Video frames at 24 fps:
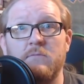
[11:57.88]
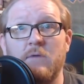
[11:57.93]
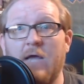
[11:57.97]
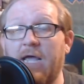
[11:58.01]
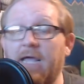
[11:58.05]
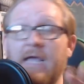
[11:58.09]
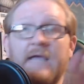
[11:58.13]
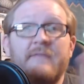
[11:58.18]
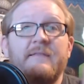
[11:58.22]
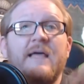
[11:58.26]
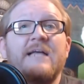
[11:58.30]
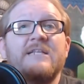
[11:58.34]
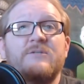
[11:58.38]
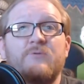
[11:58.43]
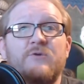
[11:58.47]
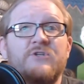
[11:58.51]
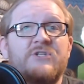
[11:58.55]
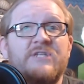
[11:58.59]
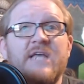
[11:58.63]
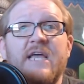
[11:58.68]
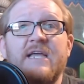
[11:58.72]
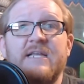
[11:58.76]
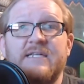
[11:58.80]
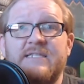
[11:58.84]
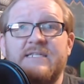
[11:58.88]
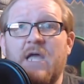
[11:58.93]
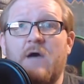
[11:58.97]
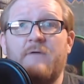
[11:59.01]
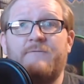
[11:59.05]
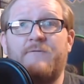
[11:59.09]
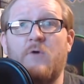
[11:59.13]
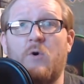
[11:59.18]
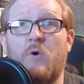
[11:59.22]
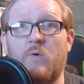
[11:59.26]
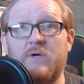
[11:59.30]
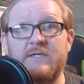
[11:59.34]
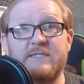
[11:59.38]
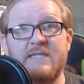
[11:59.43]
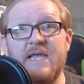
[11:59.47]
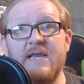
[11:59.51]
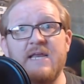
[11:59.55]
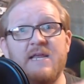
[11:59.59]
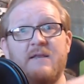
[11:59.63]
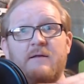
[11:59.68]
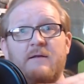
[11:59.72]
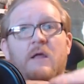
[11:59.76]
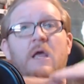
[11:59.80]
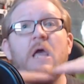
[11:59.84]
And that's where Sega's downfall was.
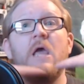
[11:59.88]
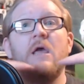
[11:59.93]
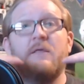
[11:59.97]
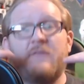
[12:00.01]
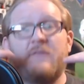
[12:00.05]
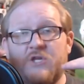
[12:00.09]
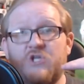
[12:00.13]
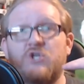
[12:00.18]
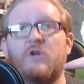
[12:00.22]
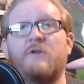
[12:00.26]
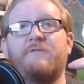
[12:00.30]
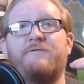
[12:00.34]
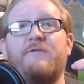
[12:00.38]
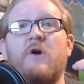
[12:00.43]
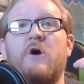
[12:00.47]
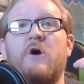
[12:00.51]
They should have